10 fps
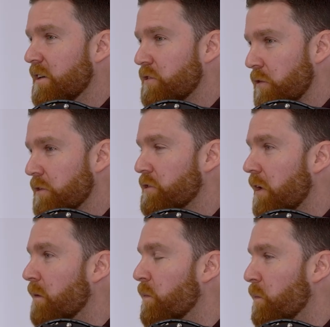
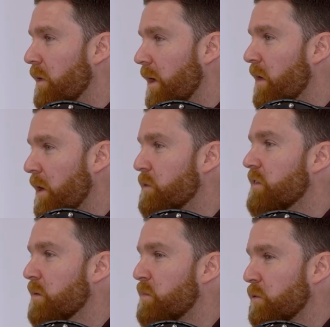sharp, how
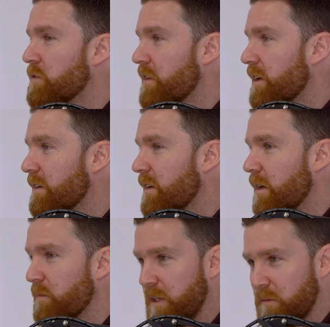to approach that?
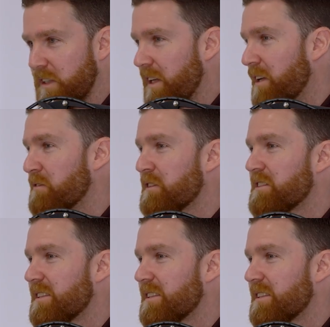Come to Craig first